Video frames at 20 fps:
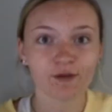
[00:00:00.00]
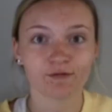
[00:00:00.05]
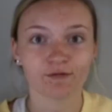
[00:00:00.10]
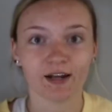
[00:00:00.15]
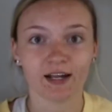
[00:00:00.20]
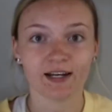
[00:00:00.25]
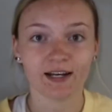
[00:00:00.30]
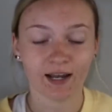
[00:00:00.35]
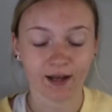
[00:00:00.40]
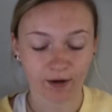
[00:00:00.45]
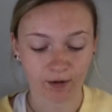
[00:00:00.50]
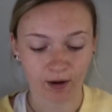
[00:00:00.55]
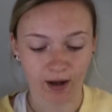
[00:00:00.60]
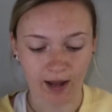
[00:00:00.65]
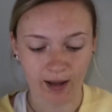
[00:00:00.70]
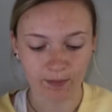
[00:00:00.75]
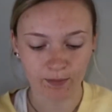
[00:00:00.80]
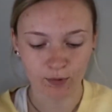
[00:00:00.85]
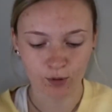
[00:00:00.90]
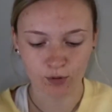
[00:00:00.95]
right now
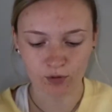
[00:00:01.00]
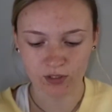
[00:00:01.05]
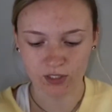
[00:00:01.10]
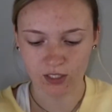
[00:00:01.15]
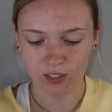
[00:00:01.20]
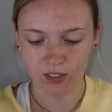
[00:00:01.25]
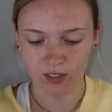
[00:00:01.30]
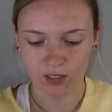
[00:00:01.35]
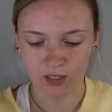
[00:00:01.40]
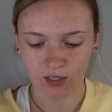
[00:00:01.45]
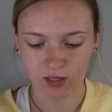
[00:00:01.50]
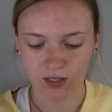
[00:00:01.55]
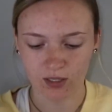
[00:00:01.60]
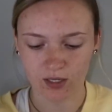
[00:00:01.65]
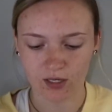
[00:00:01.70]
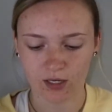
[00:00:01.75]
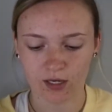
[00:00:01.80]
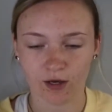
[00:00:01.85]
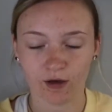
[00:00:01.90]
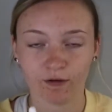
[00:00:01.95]
I'm using
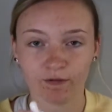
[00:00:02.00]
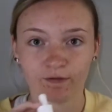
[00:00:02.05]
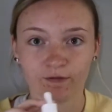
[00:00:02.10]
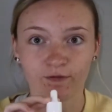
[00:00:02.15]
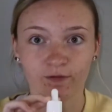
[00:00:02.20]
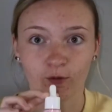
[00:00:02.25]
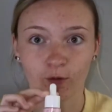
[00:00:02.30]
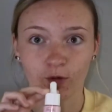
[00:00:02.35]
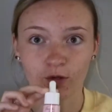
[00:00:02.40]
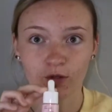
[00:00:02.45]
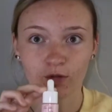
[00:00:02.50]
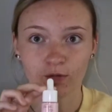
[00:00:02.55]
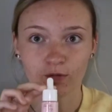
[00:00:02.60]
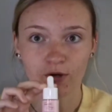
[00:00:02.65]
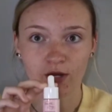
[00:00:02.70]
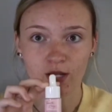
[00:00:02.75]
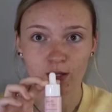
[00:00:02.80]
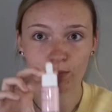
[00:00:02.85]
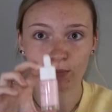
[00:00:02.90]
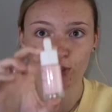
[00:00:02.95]
the Fourth
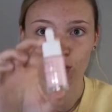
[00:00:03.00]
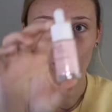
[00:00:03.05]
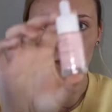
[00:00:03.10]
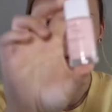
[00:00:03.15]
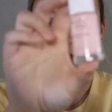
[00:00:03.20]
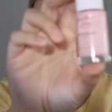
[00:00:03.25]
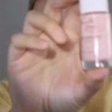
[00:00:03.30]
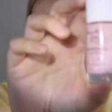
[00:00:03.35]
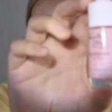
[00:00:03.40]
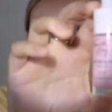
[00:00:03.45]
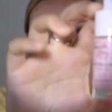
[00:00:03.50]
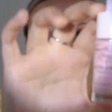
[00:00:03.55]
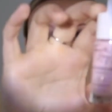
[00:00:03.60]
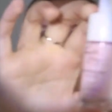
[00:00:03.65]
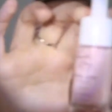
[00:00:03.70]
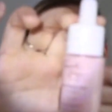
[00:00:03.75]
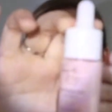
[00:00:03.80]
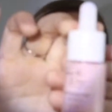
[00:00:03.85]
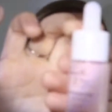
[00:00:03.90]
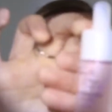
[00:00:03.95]
Ray Beauty. Here,
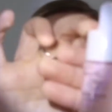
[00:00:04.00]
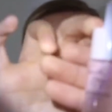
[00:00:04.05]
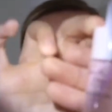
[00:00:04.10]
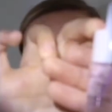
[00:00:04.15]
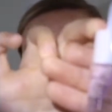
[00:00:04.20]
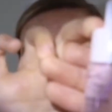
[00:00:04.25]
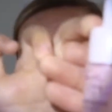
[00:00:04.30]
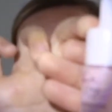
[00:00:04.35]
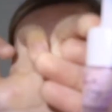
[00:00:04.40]
I'll show you up